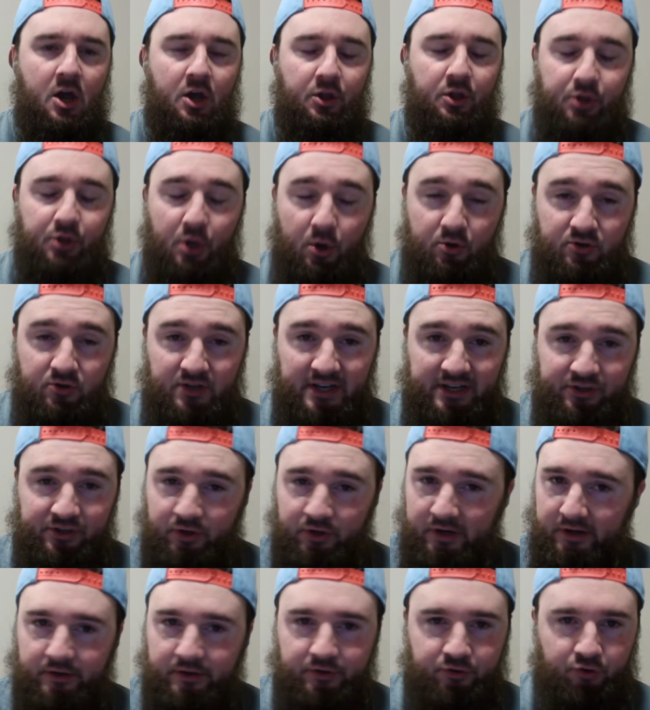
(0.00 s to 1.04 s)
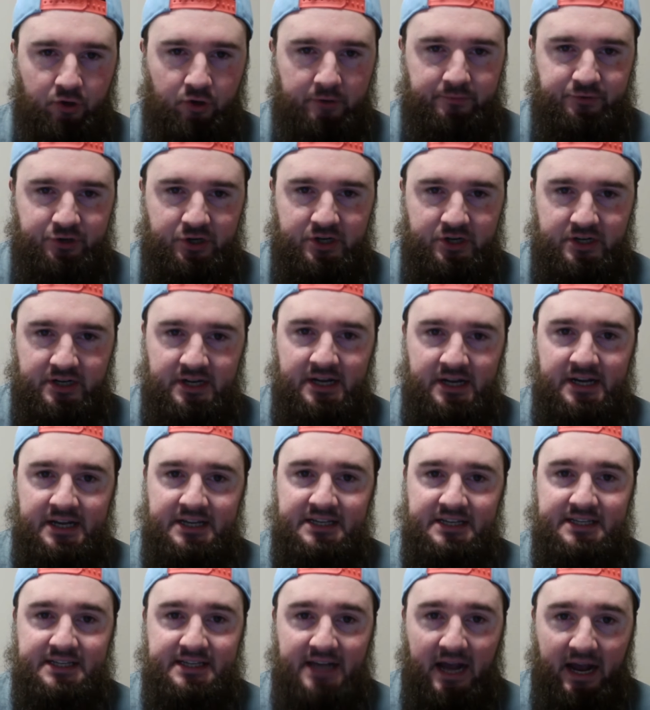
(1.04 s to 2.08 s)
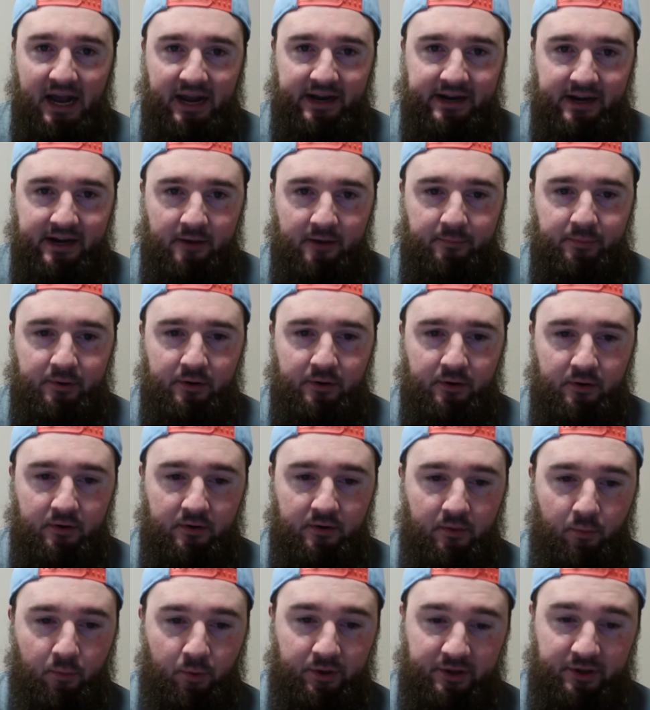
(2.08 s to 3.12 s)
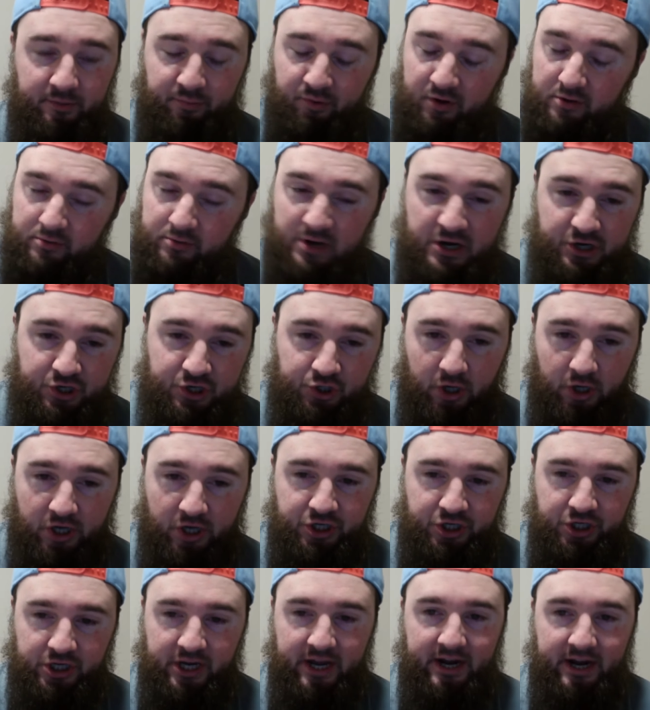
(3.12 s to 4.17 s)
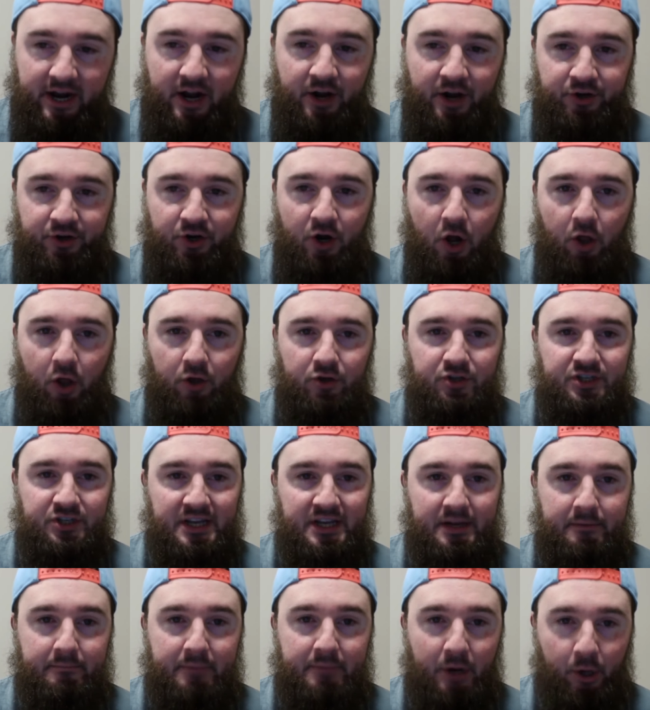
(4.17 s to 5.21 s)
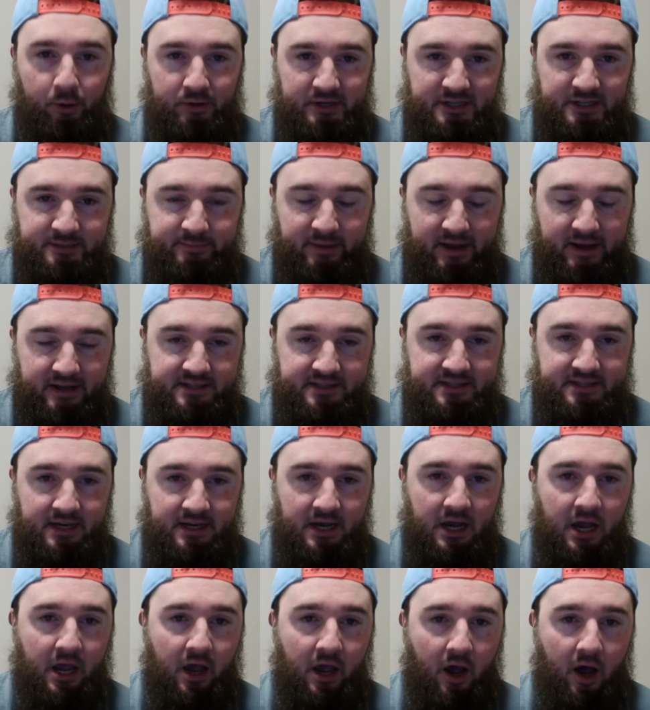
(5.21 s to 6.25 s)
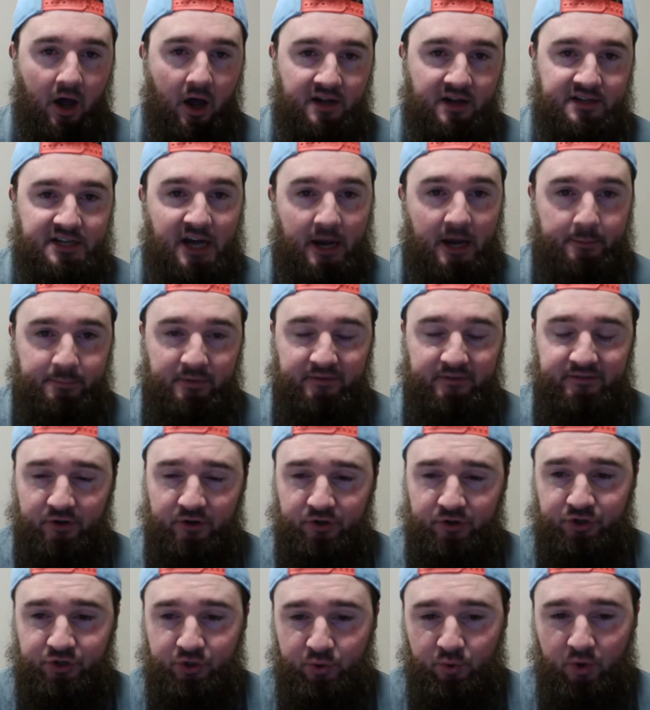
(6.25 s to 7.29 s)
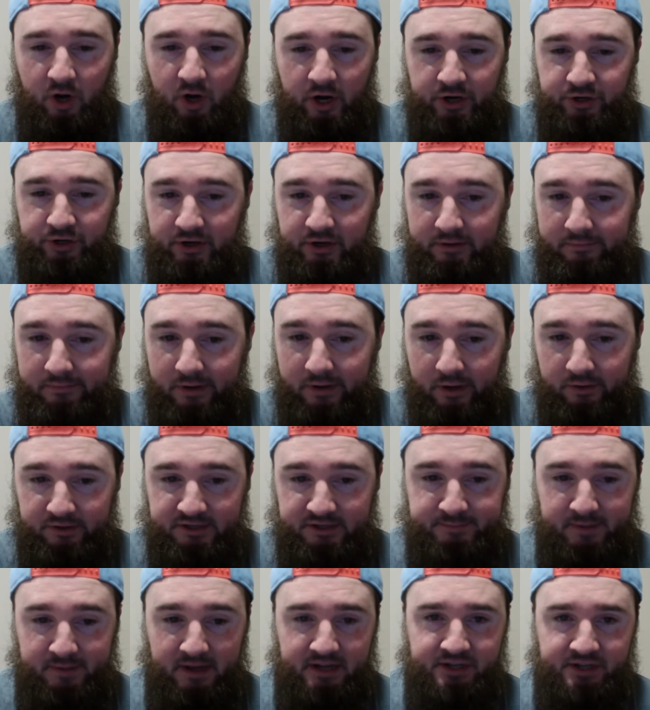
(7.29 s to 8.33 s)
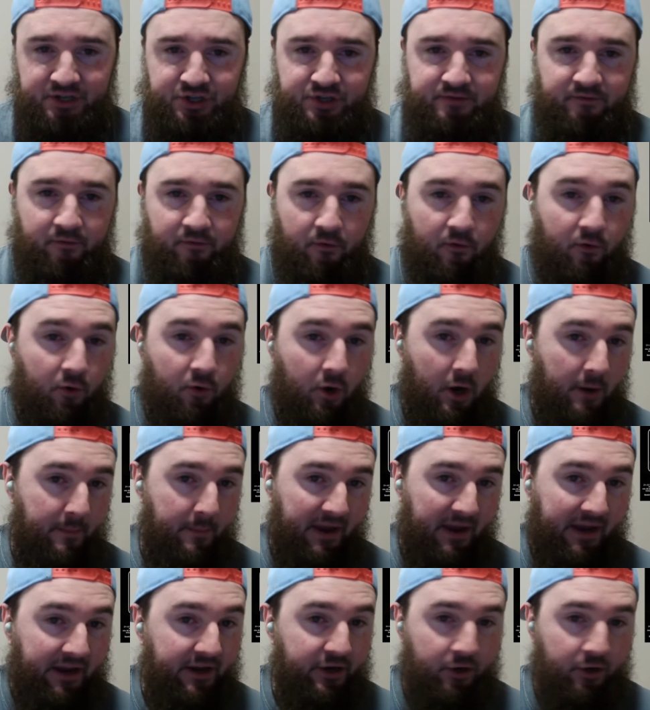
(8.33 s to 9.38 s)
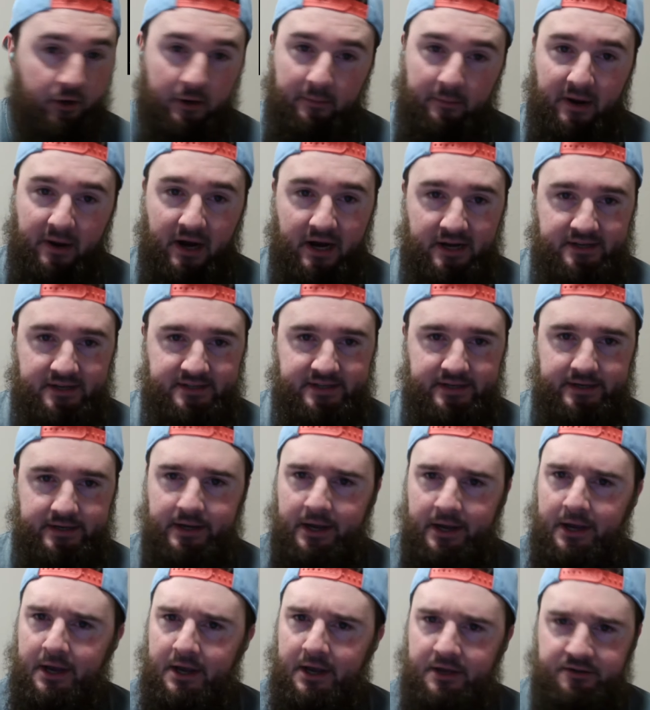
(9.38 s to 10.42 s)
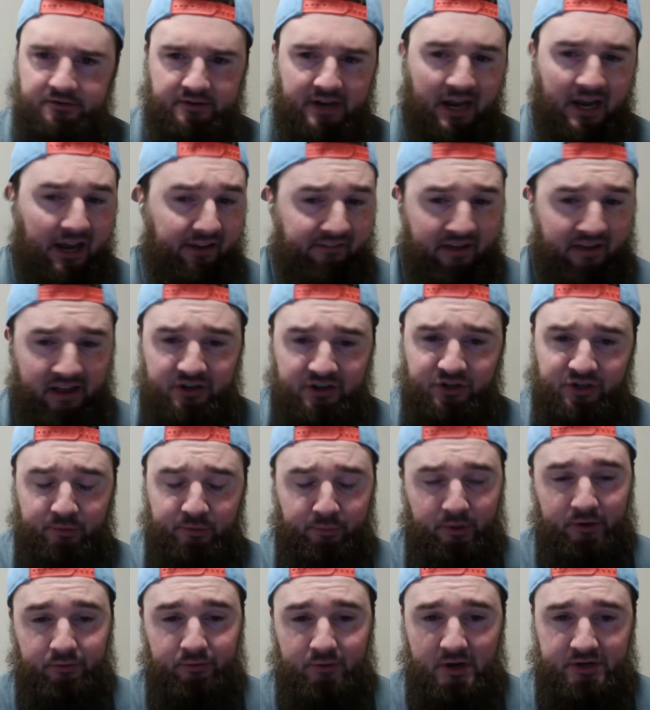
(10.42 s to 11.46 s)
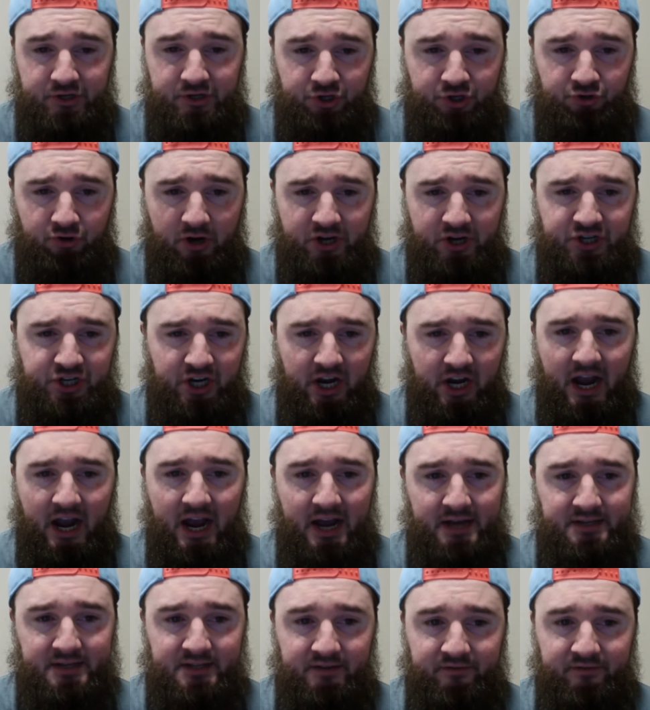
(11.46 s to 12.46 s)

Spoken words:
Those links are in the description. Sign up with the pre-registration. Get $100 in bonus bets on top of your 200 in bonus bets for making your deposit. Take advantage of the pre-registration, guys.